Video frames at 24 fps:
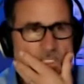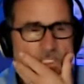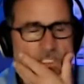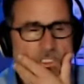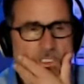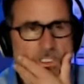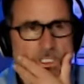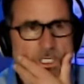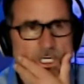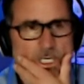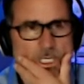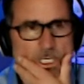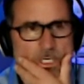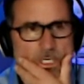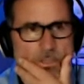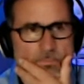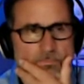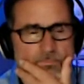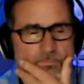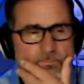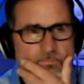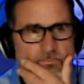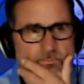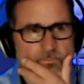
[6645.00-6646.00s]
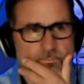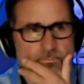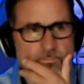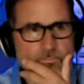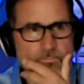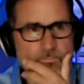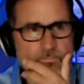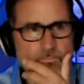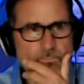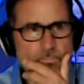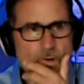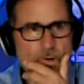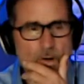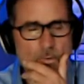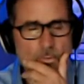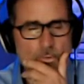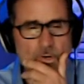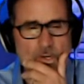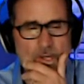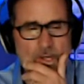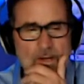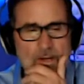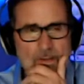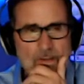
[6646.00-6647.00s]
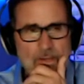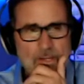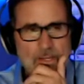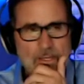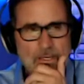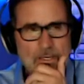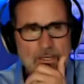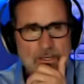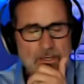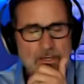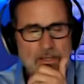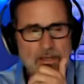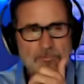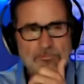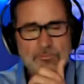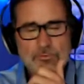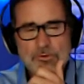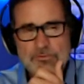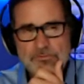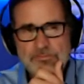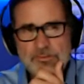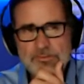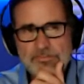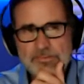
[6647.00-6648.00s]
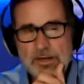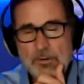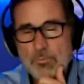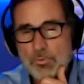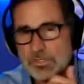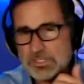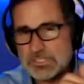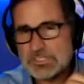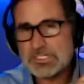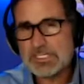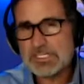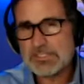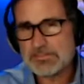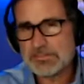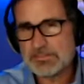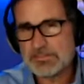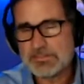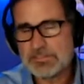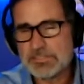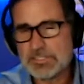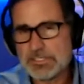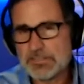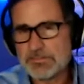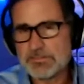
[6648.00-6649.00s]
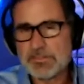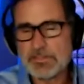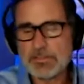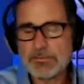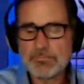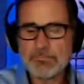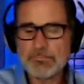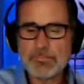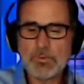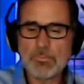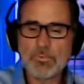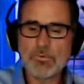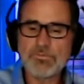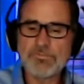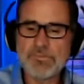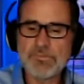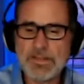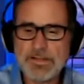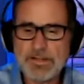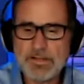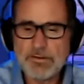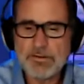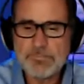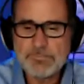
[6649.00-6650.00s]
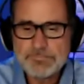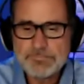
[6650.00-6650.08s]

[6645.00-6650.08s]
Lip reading: I want F-150. I want to say it's the 60, but we'll find out.